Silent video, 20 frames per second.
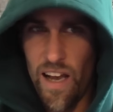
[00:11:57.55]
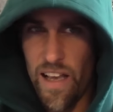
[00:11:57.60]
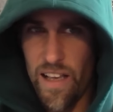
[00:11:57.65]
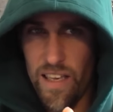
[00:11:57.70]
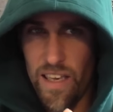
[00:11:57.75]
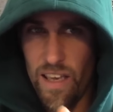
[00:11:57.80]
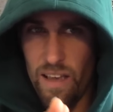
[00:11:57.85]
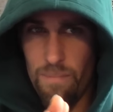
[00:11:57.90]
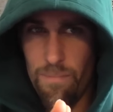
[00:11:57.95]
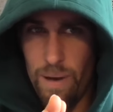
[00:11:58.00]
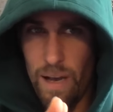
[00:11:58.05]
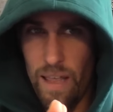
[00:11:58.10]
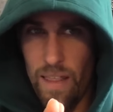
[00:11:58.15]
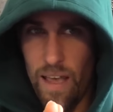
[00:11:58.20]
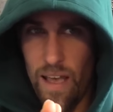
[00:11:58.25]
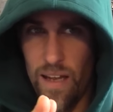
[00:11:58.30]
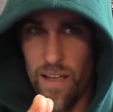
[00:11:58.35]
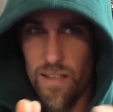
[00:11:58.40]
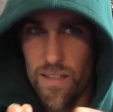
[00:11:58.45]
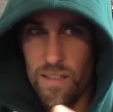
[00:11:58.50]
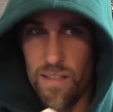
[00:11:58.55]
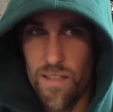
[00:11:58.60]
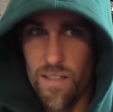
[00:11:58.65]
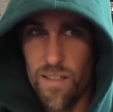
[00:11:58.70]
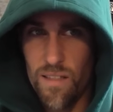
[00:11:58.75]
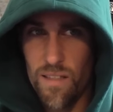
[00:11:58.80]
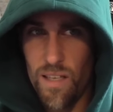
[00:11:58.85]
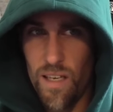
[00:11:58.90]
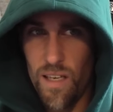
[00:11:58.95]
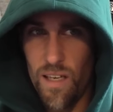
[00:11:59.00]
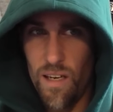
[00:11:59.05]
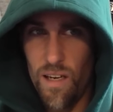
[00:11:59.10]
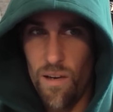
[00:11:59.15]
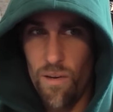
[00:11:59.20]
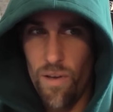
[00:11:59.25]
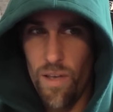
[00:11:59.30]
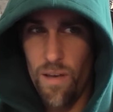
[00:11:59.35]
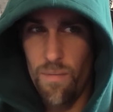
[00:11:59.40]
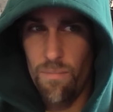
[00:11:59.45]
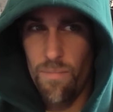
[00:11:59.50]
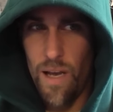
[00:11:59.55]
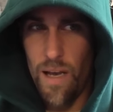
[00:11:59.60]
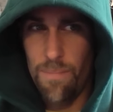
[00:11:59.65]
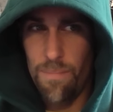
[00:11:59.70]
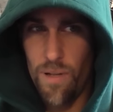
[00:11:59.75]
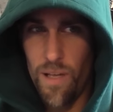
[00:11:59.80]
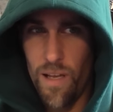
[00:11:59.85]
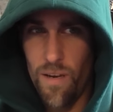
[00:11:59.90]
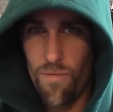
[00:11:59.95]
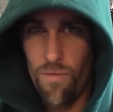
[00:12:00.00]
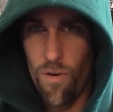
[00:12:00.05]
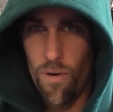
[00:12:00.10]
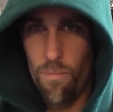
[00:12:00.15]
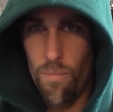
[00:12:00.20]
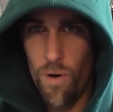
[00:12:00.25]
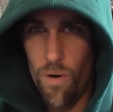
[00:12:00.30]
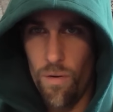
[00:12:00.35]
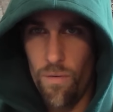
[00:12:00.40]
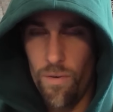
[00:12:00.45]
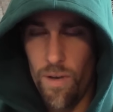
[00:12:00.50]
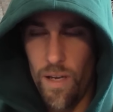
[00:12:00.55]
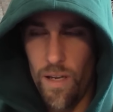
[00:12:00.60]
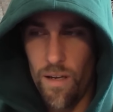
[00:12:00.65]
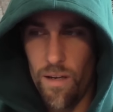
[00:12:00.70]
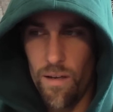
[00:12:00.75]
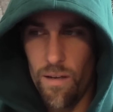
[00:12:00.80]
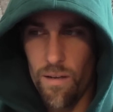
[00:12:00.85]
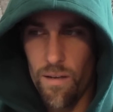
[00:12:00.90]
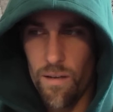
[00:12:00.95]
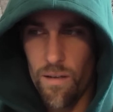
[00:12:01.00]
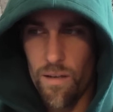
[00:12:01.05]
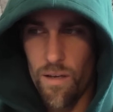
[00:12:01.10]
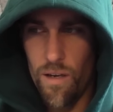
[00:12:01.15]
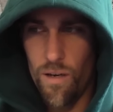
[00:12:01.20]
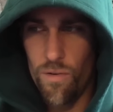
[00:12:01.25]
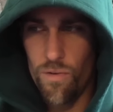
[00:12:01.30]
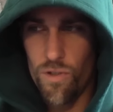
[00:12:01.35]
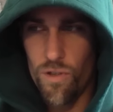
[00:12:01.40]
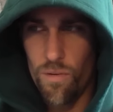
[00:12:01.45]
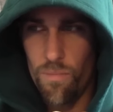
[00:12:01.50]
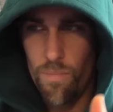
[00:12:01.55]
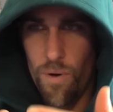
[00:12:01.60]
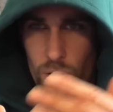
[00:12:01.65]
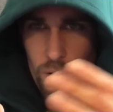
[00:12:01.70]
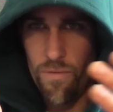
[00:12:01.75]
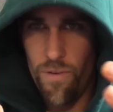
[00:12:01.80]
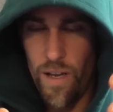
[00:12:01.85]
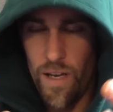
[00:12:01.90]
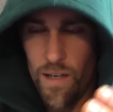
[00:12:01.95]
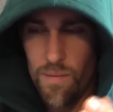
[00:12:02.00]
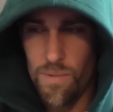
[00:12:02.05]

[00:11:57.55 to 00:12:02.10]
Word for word: I can't buy that as just like you know him not playing for a motivated coach or motivating